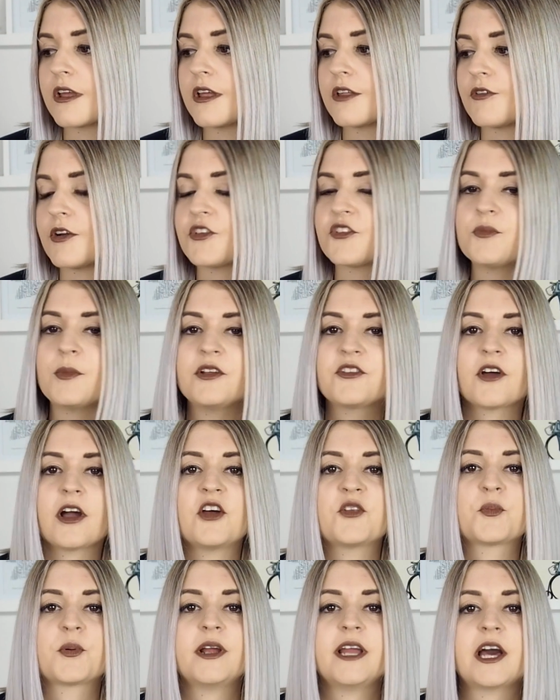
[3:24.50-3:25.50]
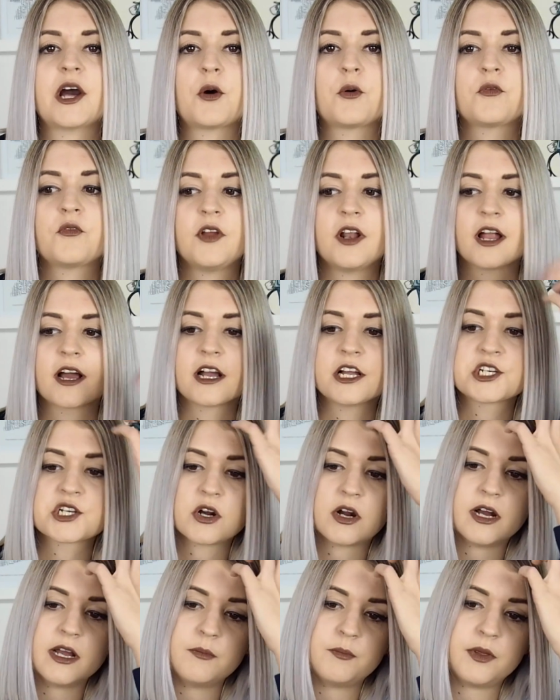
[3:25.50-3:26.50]
The rest of my diet's pretty healthy. Like, I
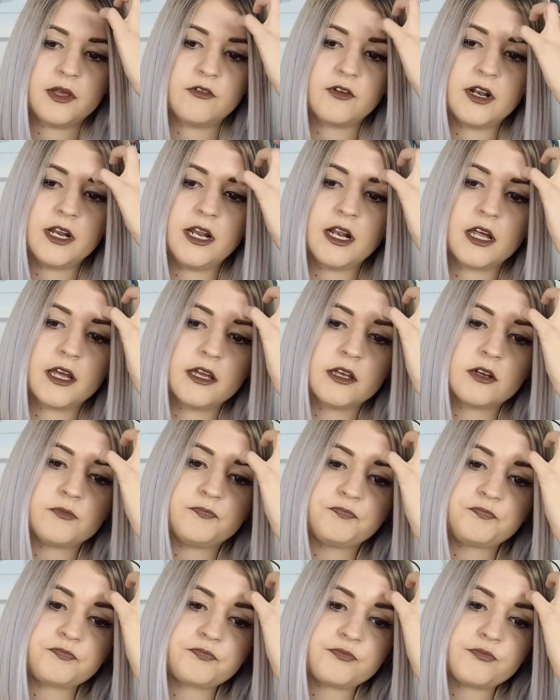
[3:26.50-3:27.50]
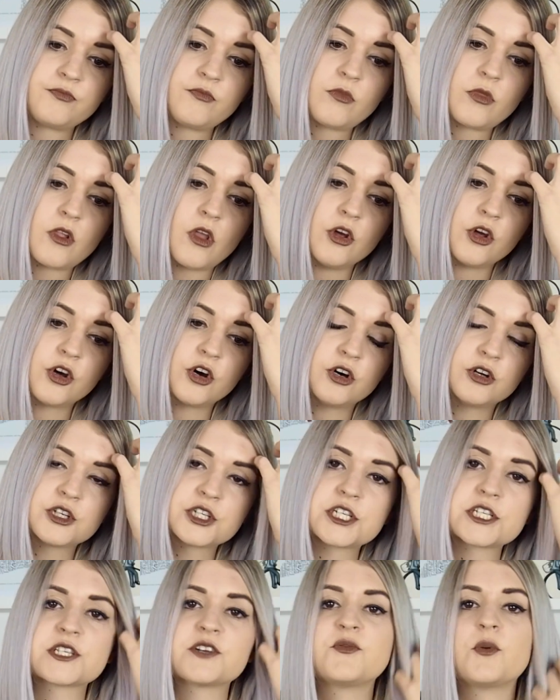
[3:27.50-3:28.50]
try and be really like
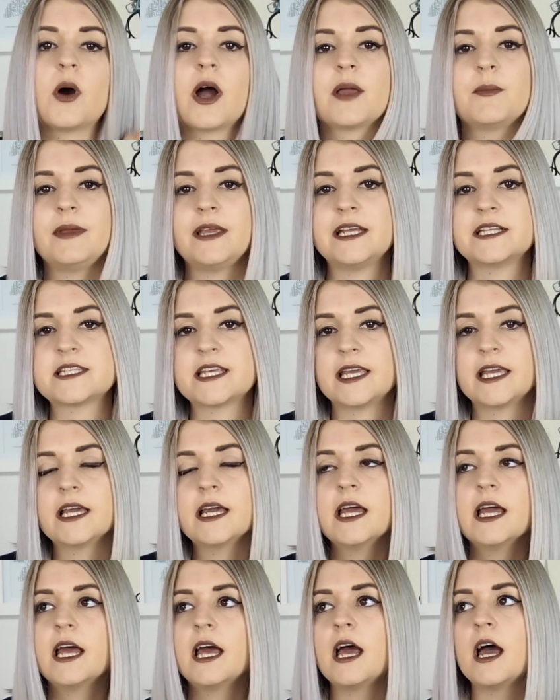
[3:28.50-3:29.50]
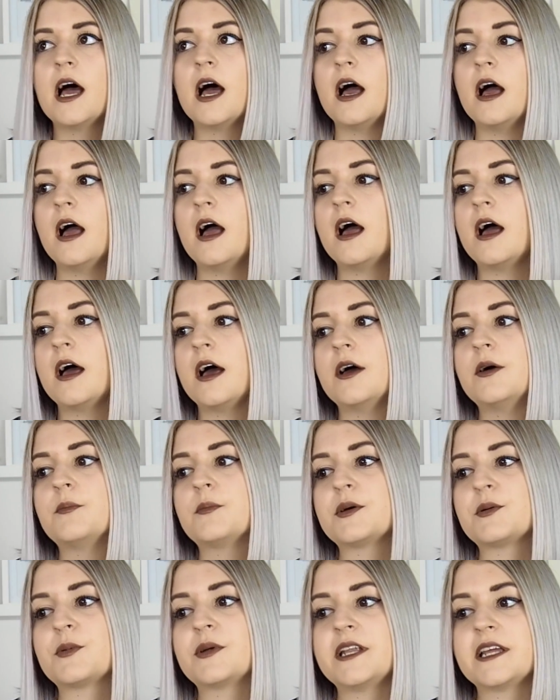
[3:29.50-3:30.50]
conscious of what I'm eating,
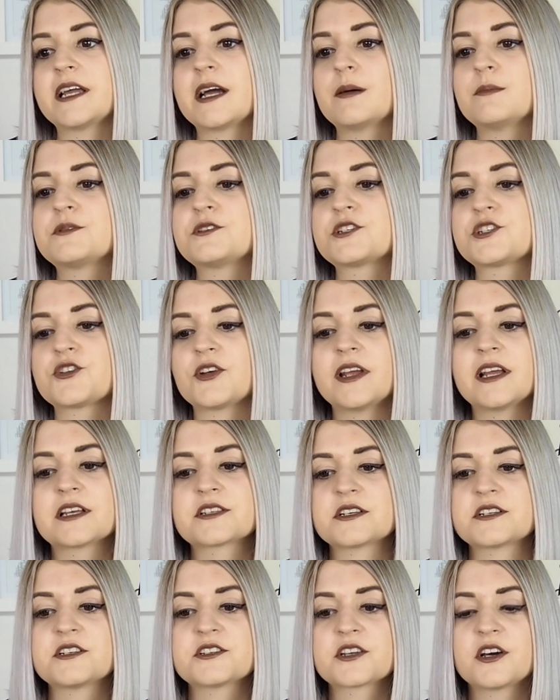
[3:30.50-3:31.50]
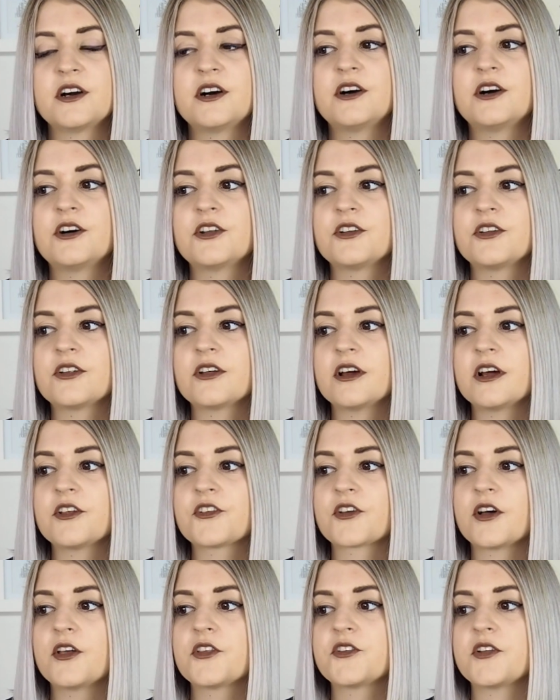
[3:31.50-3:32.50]
but when it comes to drinks, I just can't
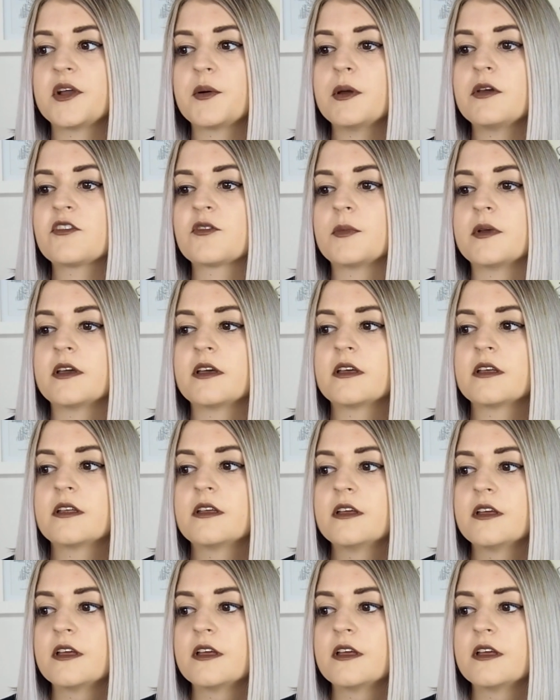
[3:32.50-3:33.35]
stay away from it.